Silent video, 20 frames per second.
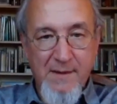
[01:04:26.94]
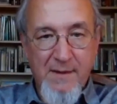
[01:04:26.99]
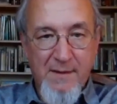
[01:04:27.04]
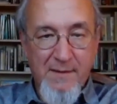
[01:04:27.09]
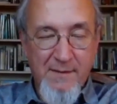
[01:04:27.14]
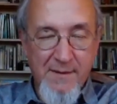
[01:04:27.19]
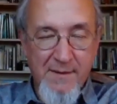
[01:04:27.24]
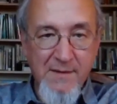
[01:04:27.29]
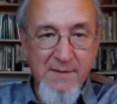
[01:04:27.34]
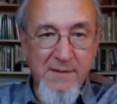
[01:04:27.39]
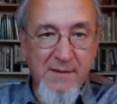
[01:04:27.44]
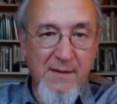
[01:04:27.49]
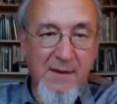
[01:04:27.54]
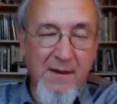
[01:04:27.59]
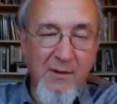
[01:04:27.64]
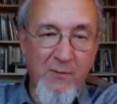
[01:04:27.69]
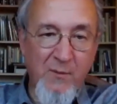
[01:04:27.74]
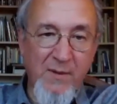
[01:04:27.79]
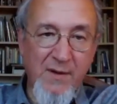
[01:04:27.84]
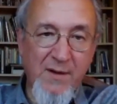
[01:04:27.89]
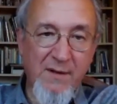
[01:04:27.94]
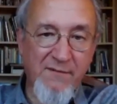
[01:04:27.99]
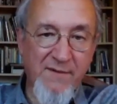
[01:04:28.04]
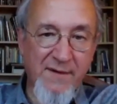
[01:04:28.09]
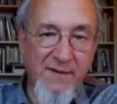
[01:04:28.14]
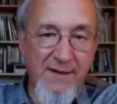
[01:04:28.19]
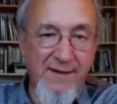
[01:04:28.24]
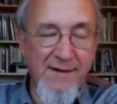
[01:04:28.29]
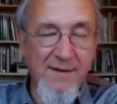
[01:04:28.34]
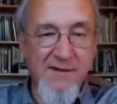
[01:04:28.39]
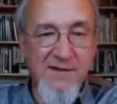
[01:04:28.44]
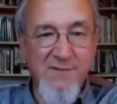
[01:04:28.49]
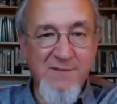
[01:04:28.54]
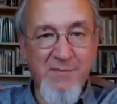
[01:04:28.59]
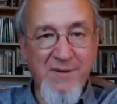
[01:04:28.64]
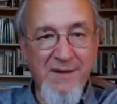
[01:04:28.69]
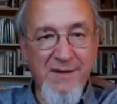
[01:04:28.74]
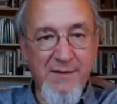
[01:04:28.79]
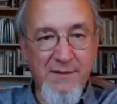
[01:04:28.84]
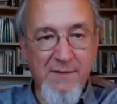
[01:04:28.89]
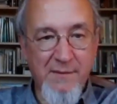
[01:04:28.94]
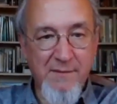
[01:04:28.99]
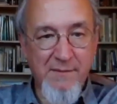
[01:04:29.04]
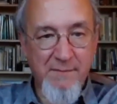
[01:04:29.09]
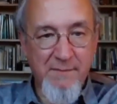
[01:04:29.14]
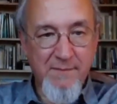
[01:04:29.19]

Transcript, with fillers: In Russia now we have clear split